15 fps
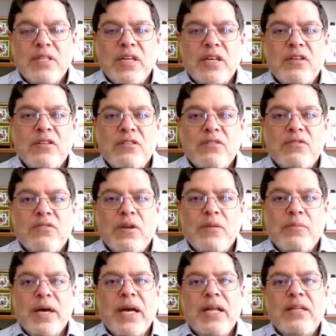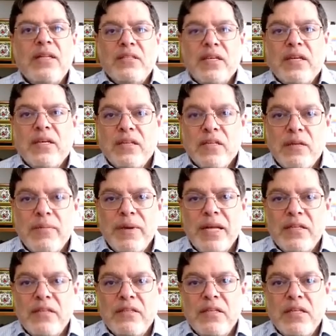themselves from Palestine, the
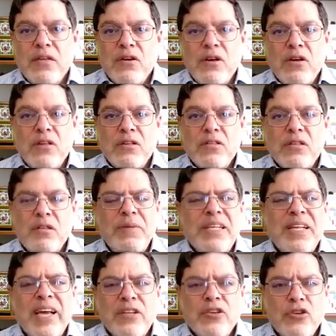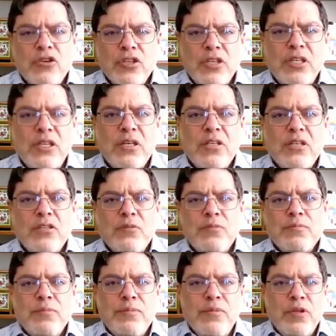Palestinian cause, to be like Turkey,
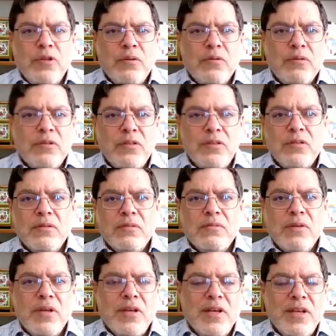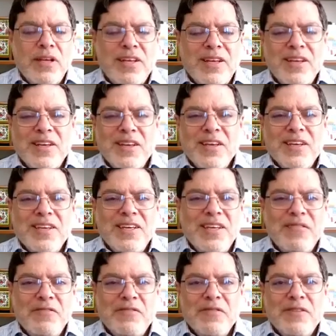just to
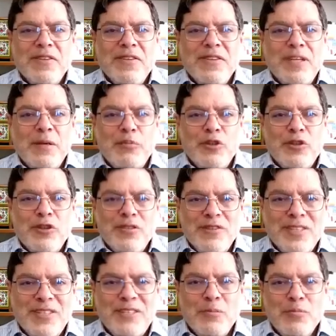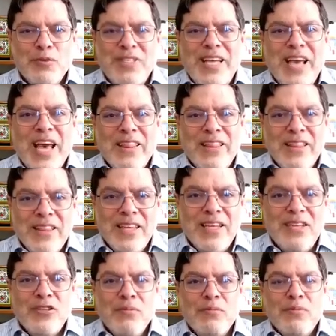give lip service, to pretend that
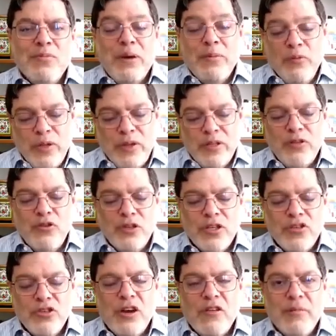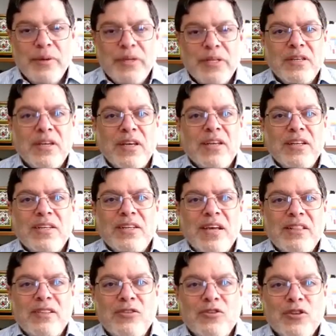the Turkish government,
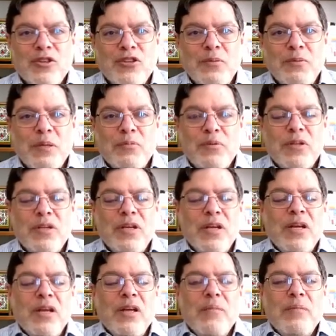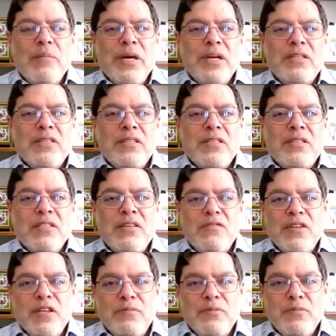not the Turkish people, but to
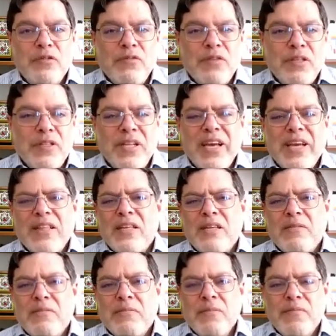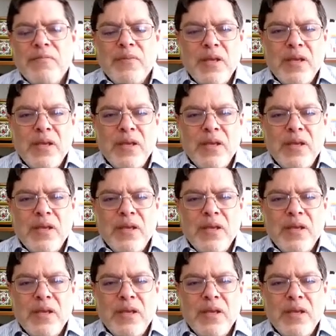give lip service, like the